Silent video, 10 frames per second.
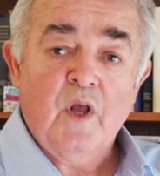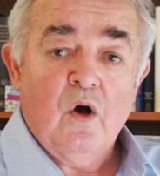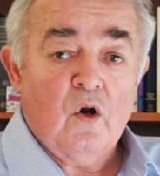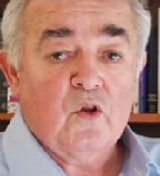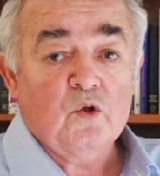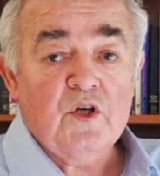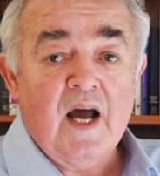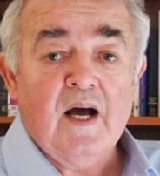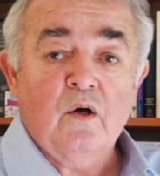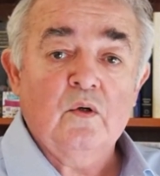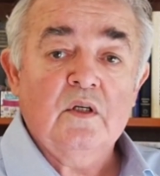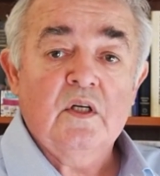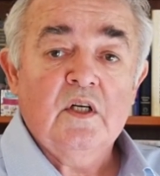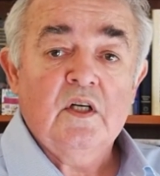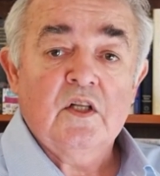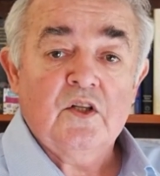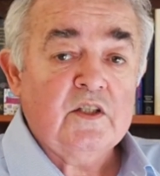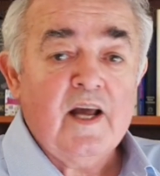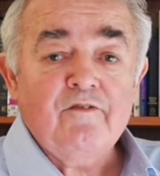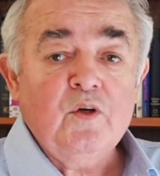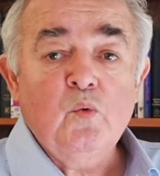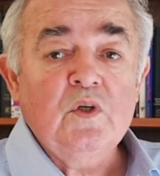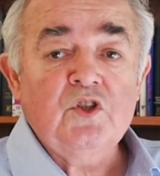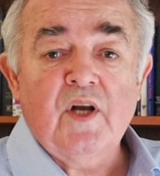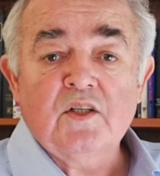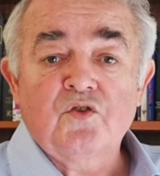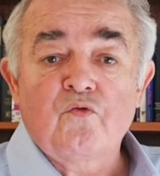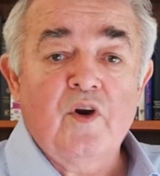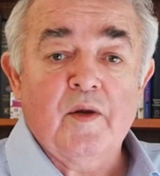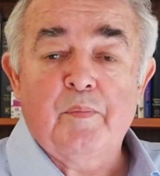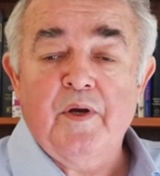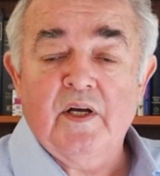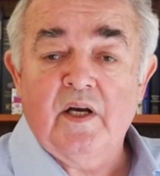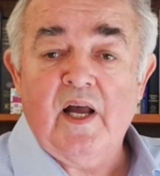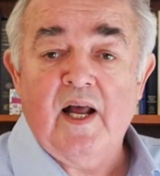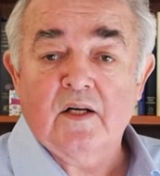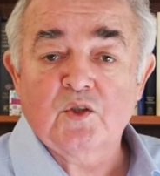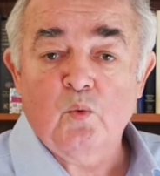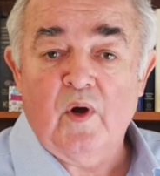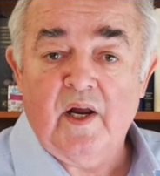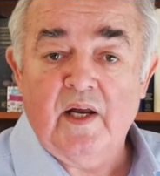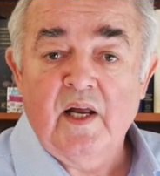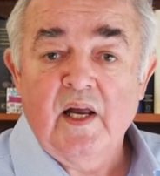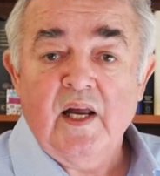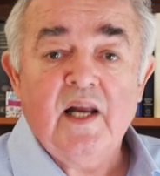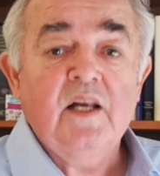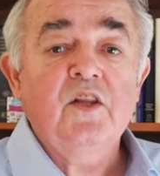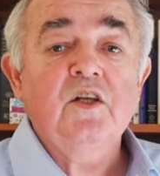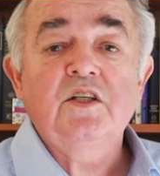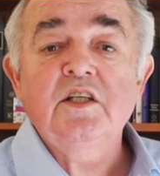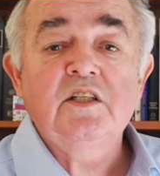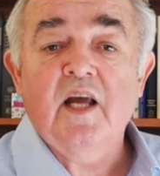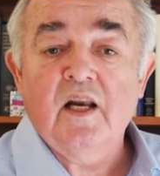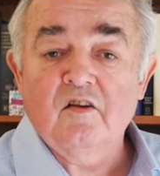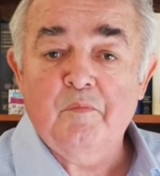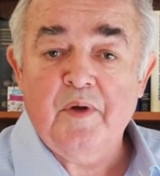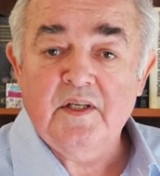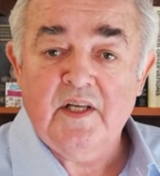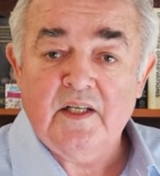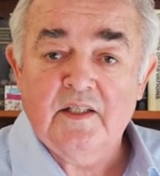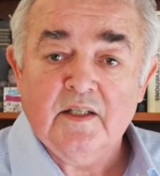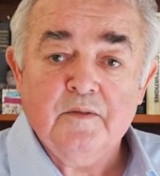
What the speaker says: Although now the devil will just reappear elsewhere in the detail of big data.